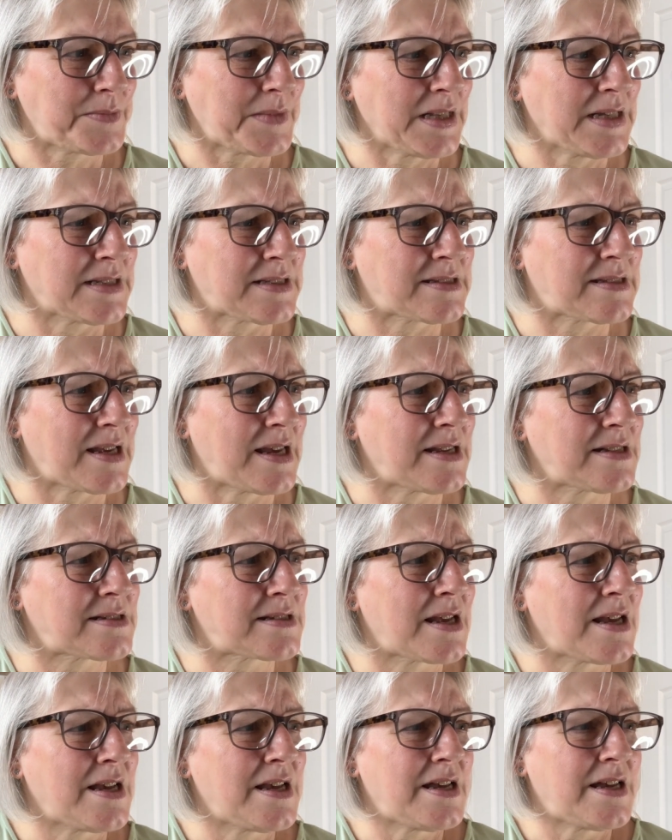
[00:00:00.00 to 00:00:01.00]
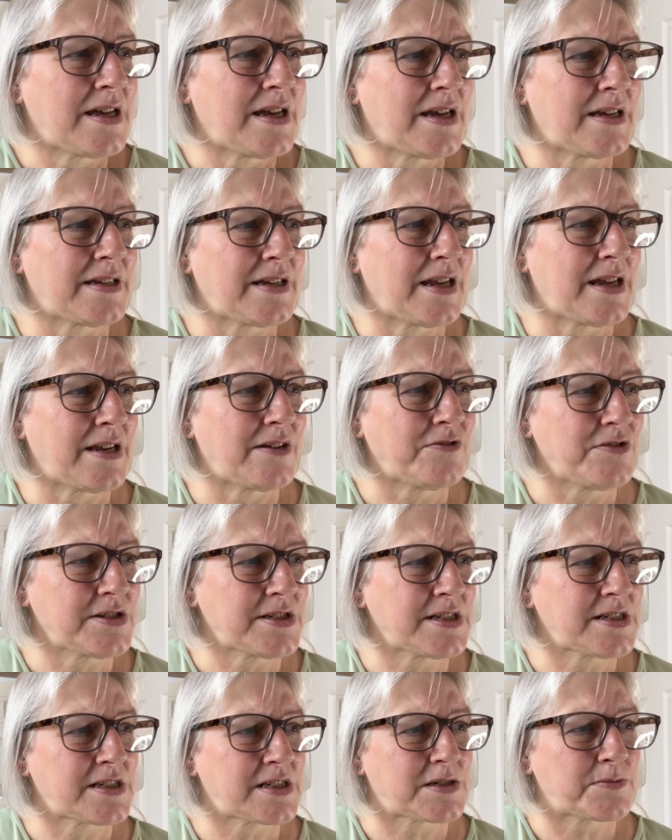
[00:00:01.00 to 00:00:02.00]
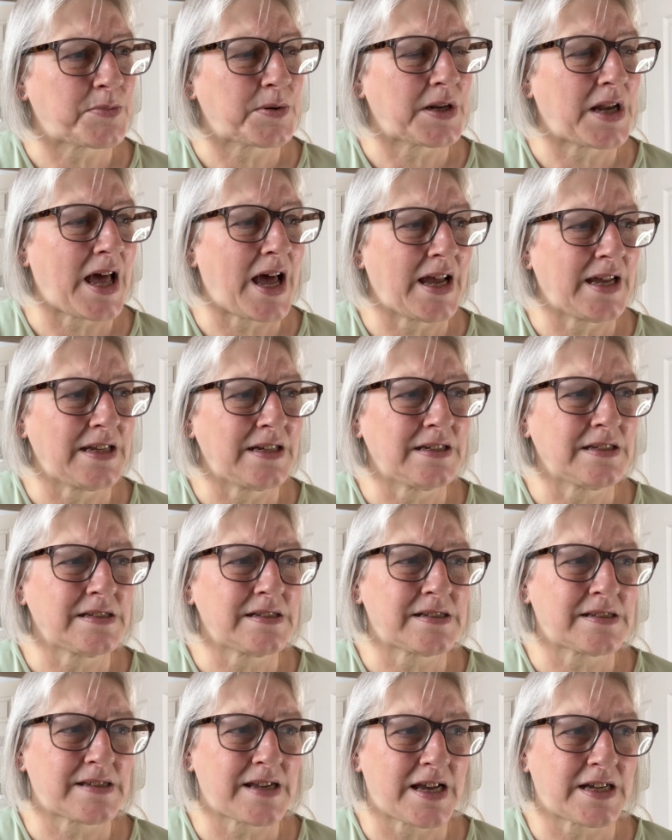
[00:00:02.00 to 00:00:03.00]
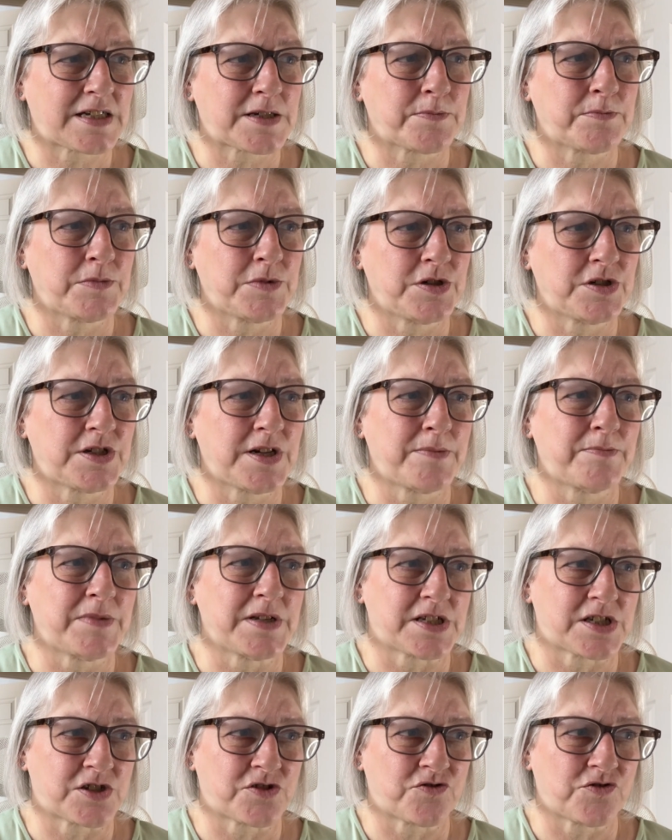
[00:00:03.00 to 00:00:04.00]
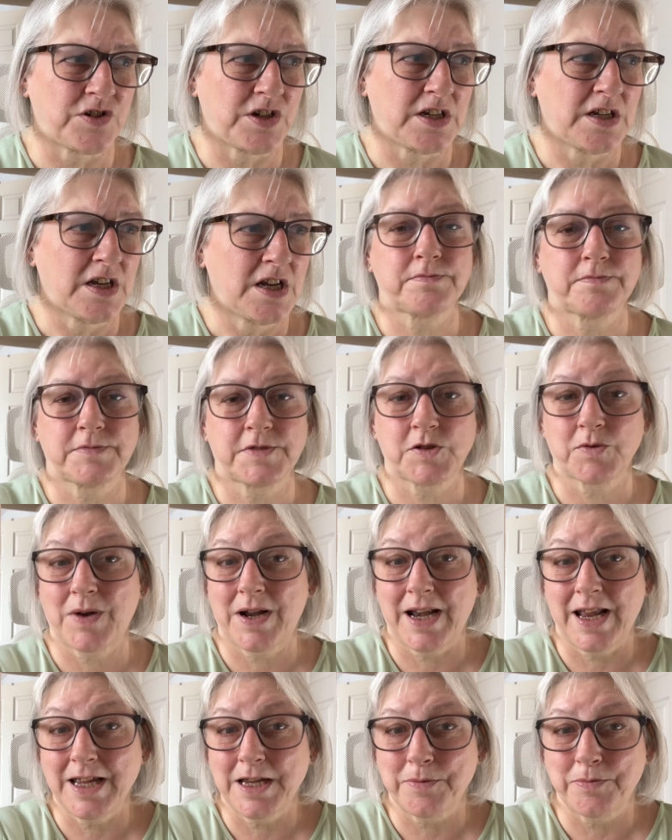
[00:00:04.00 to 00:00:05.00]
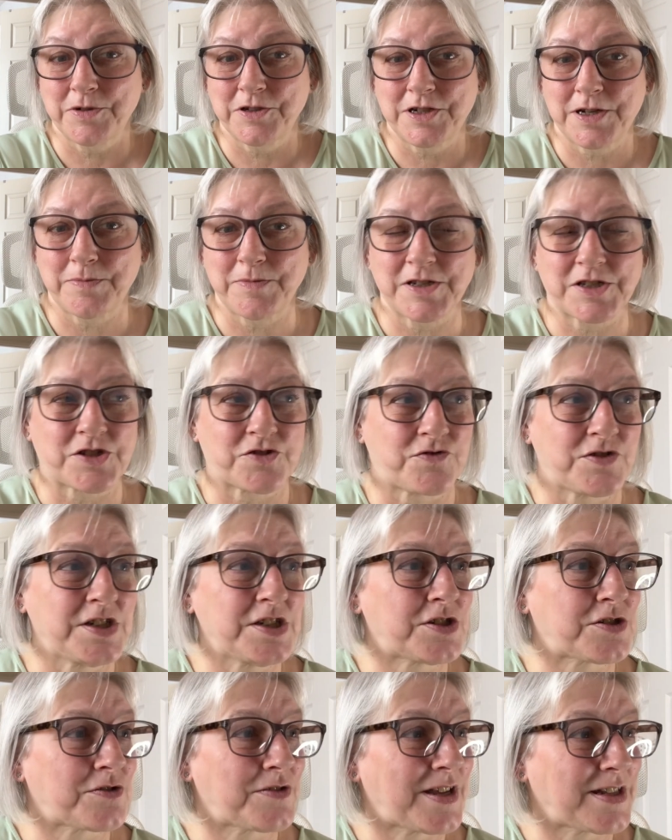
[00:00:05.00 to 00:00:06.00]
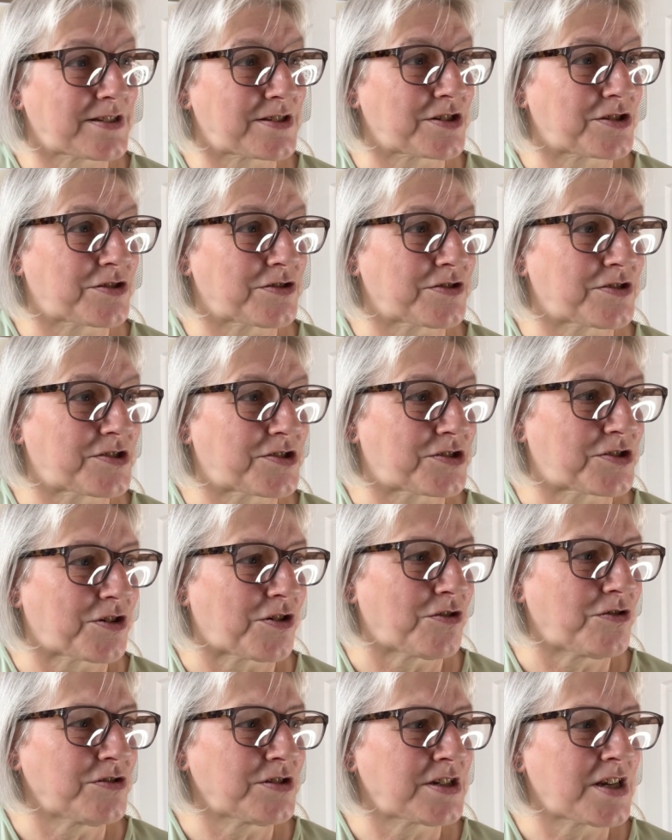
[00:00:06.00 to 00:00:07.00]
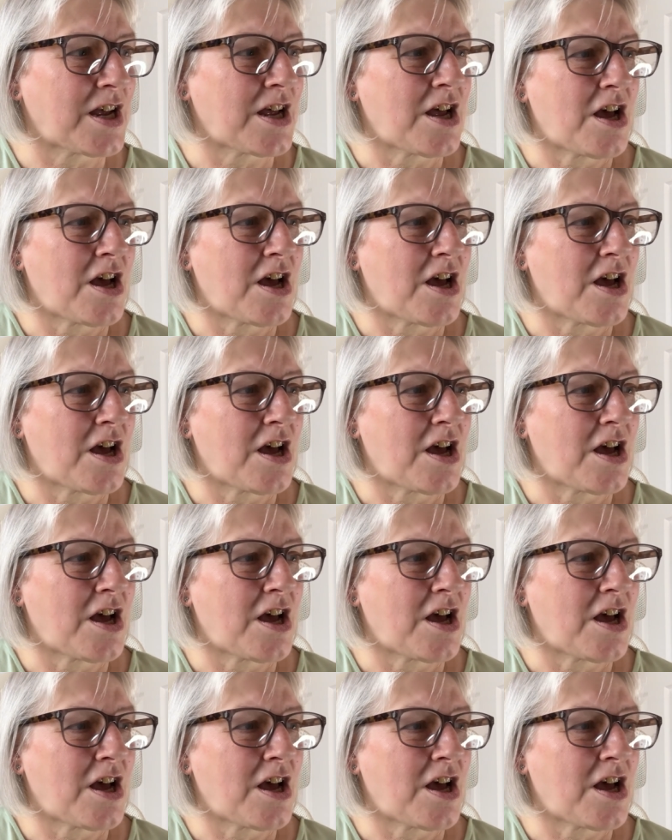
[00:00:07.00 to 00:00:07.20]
It says, an irresistible island set murder mystery. So I like murder mysteries, so that's a good start.